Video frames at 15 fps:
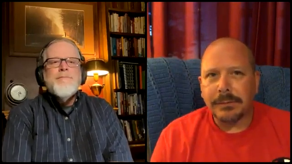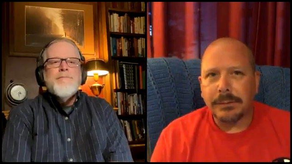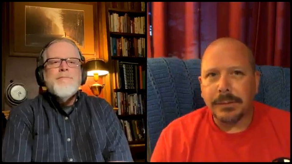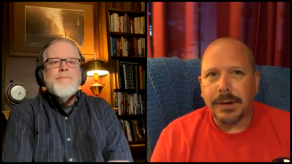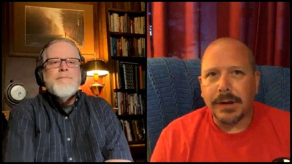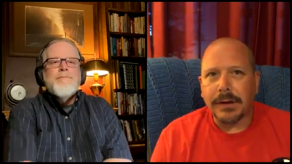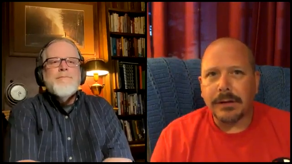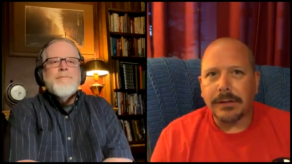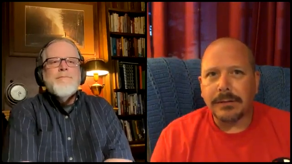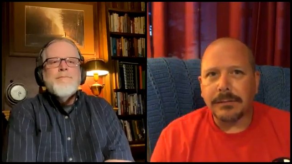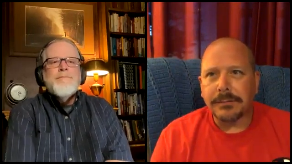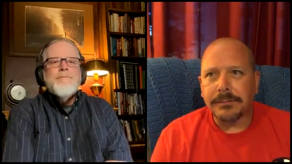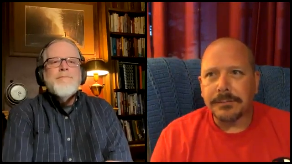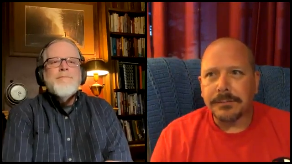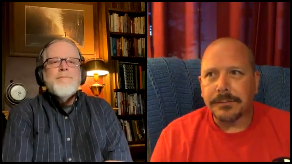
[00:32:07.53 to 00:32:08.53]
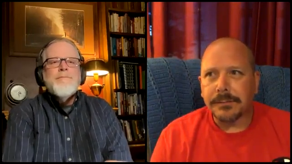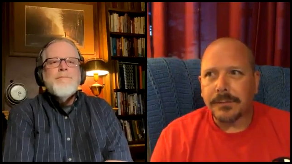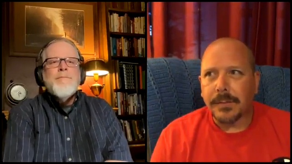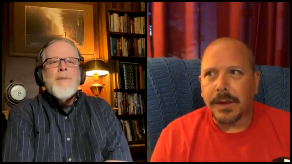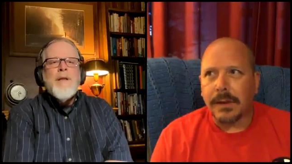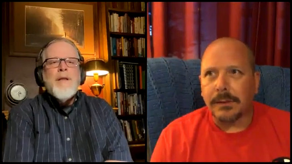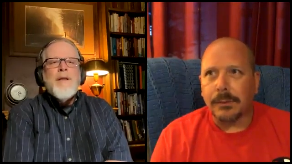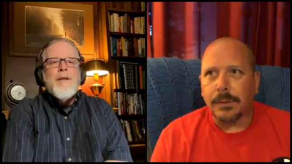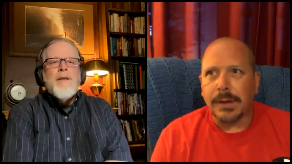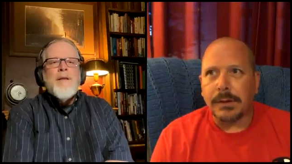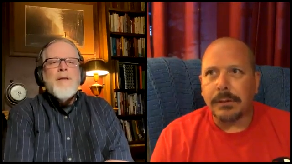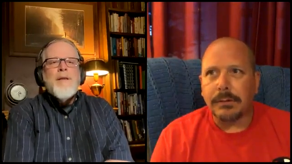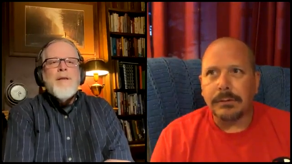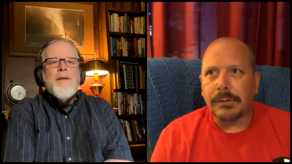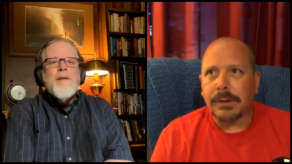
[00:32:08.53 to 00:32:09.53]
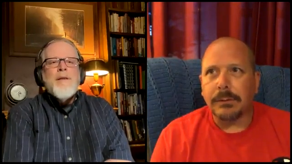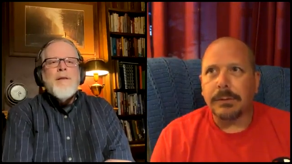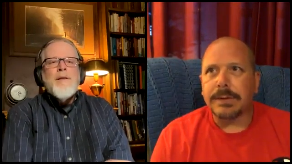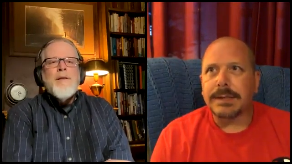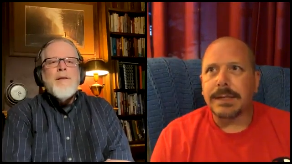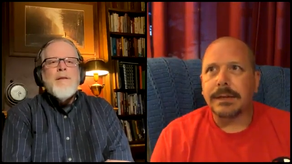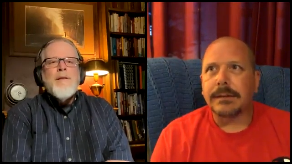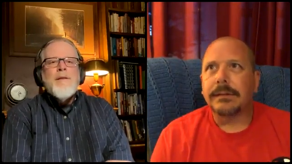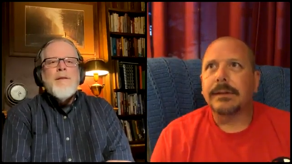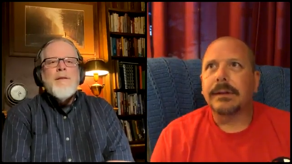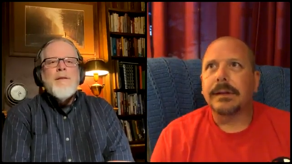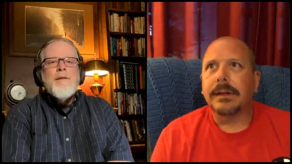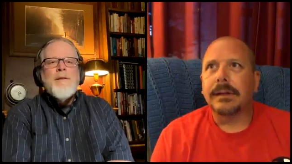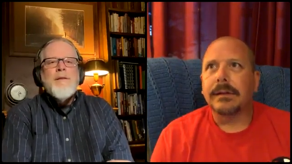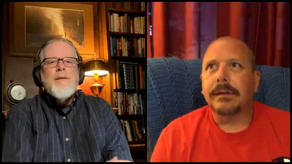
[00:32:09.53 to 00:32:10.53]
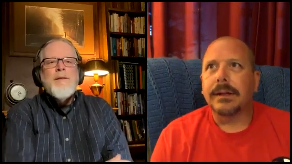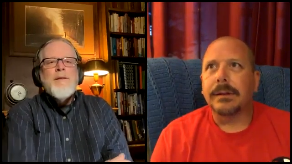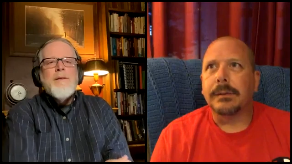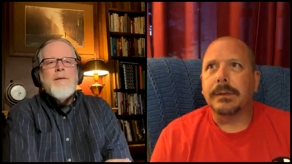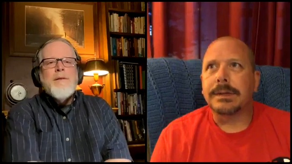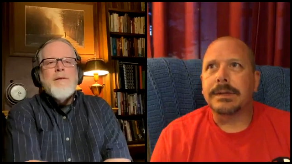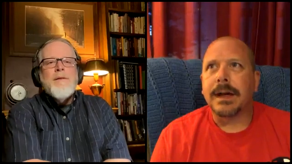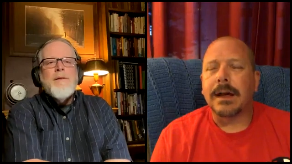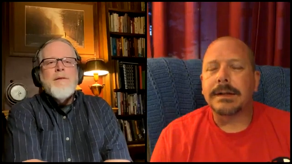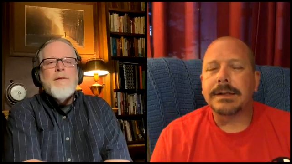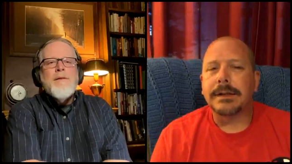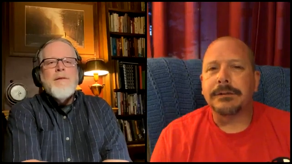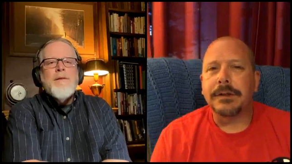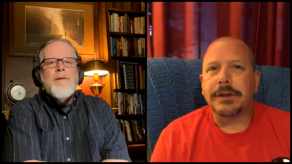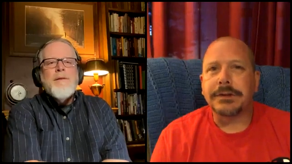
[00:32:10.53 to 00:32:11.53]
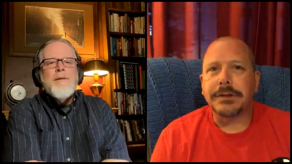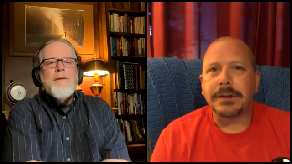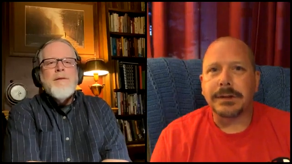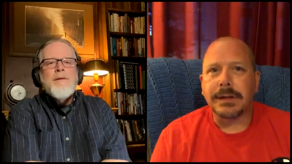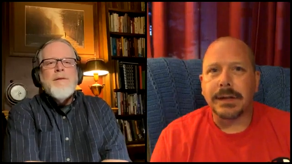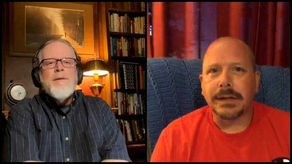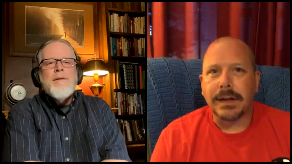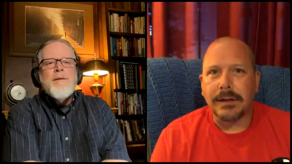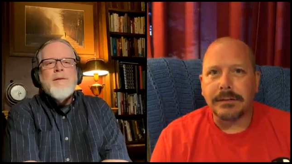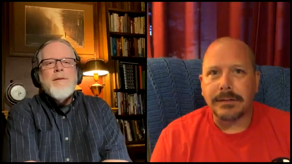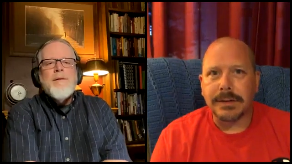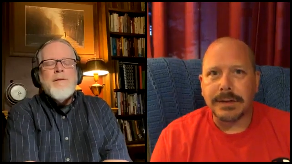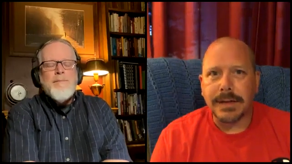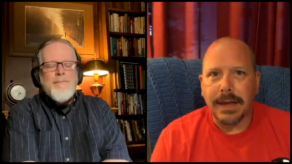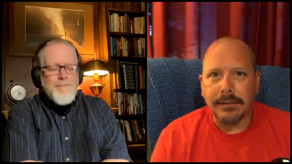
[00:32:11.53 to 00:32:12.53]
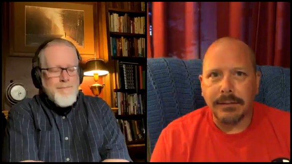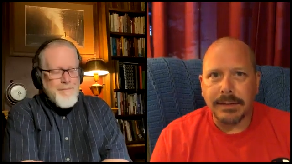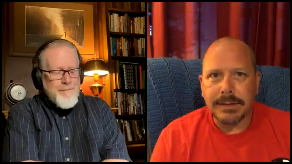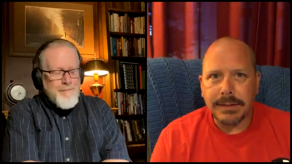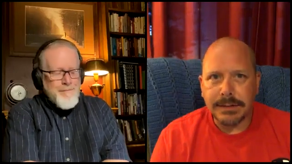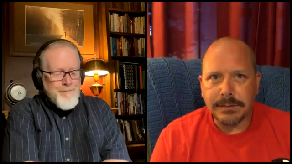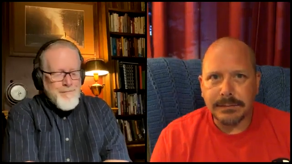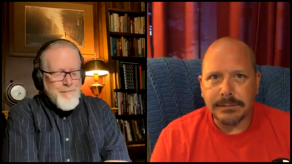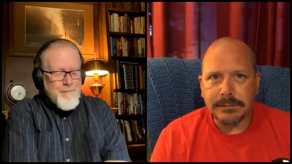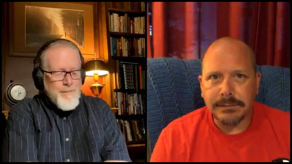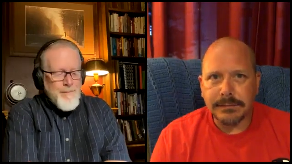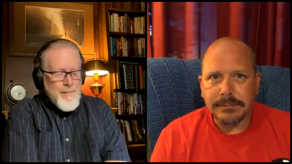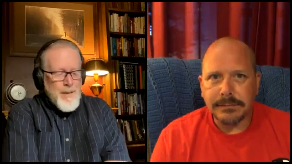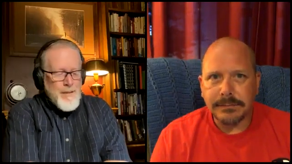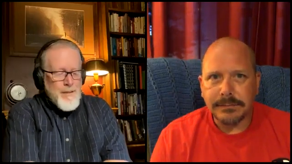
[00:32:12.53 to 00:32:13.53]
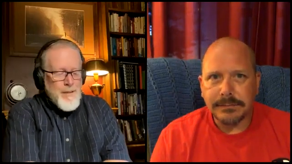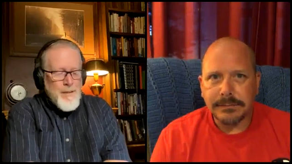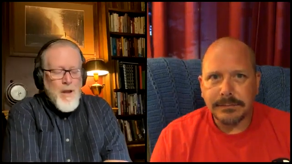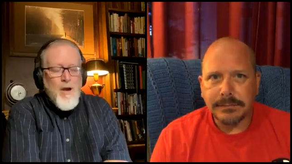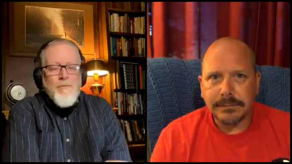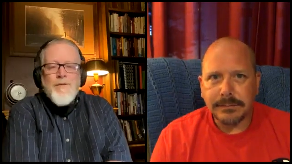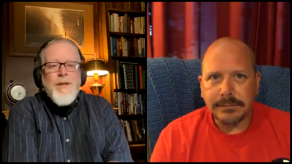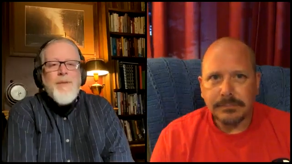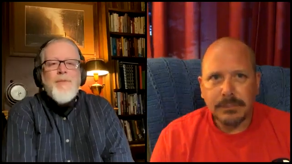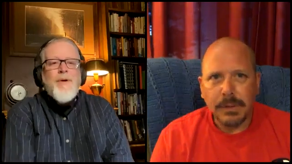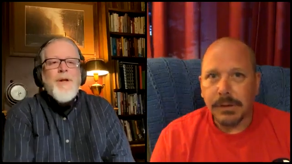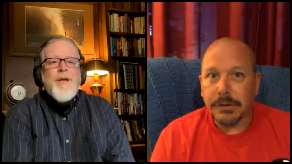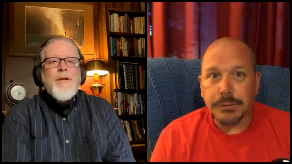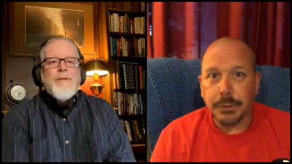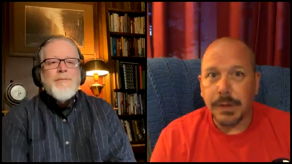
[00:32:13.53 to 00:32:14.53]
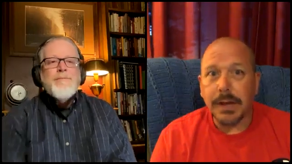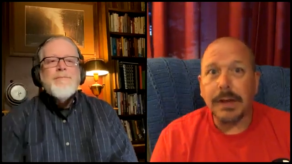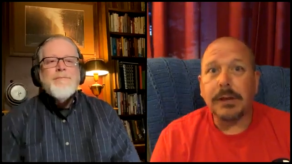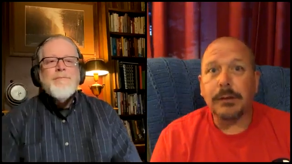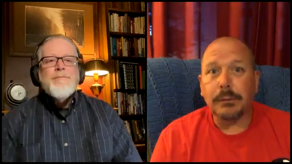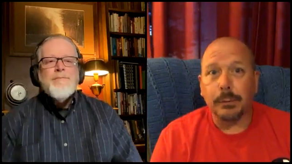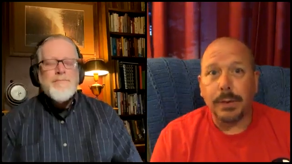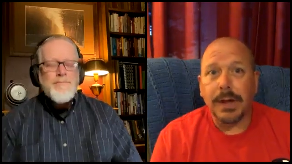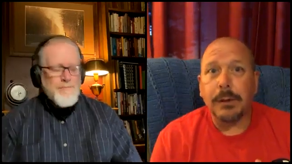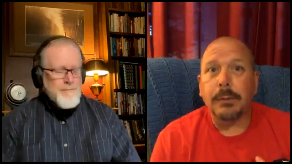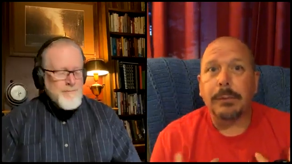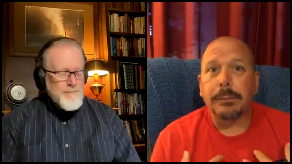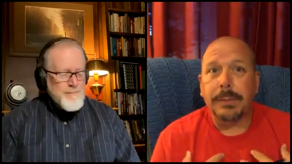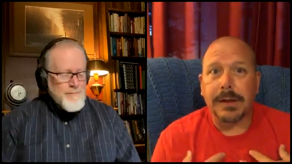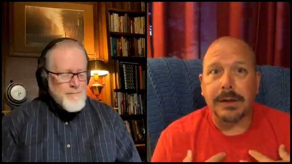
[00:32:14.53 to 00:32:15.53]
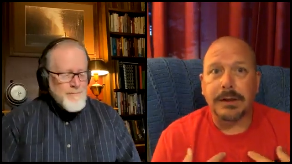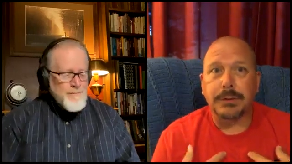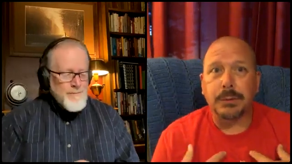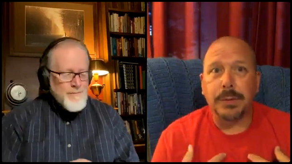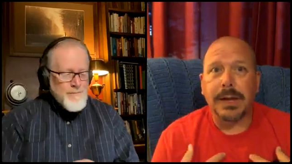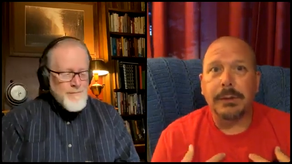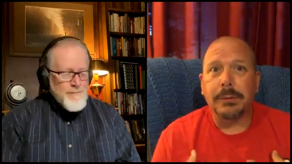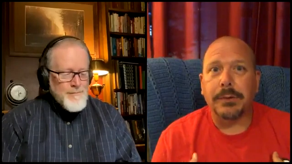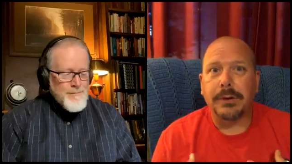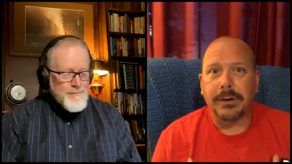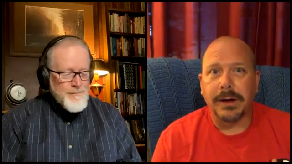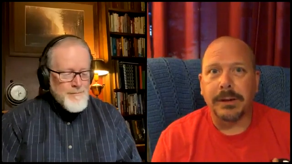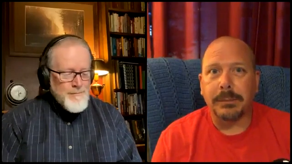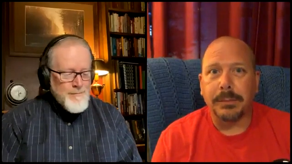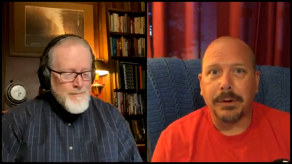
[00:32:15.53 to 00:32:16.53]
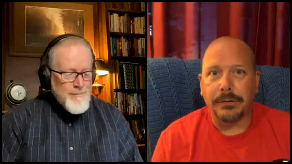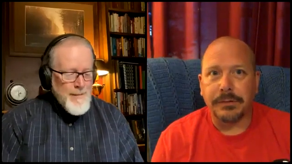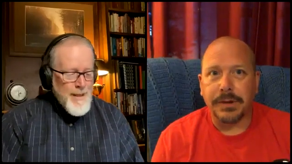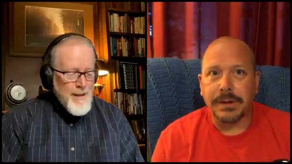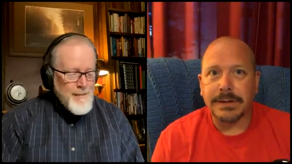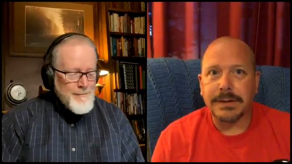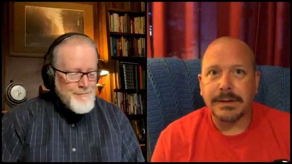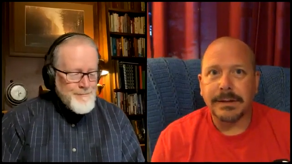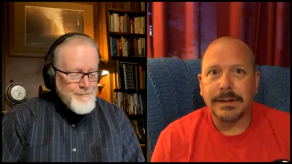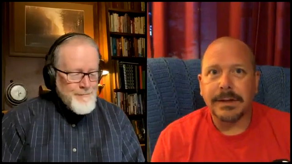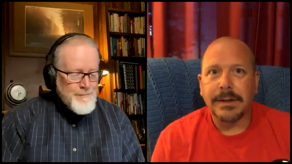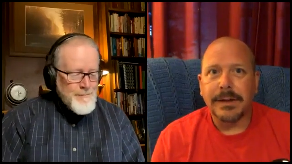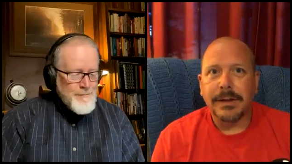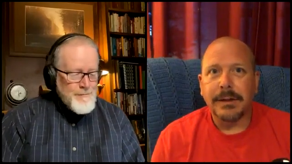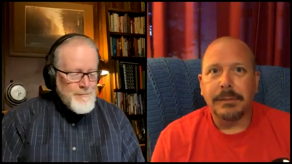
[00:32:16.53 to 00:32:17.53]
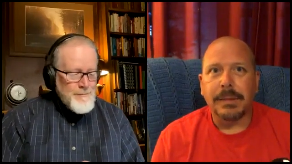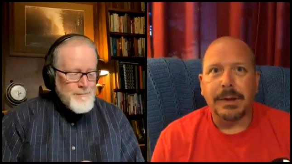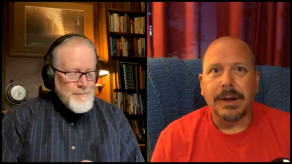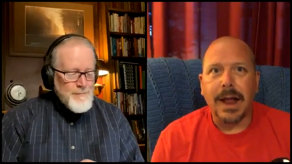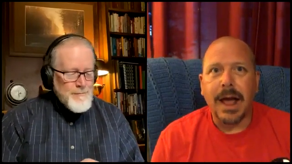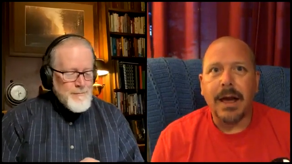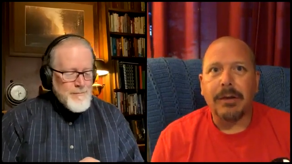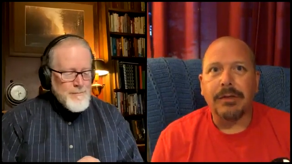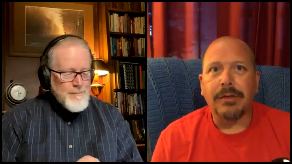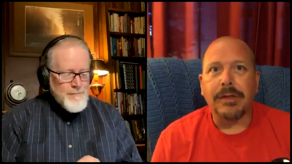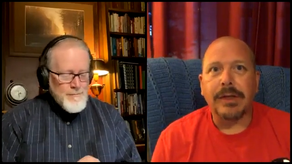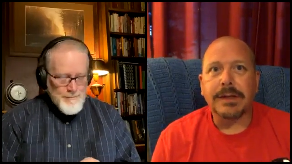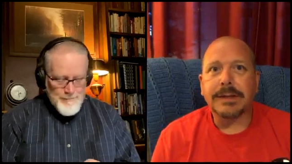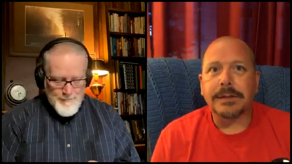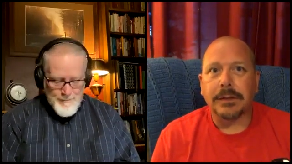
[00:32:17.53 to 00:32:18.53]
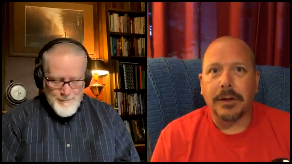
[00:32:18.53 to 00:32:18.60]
Speaker 1: but it we it was it was not sufficient enough to save us.
Speaker 2: Mm-hmm. The law because we
Speaker 1: we because we were imperfect. Yeah. But now this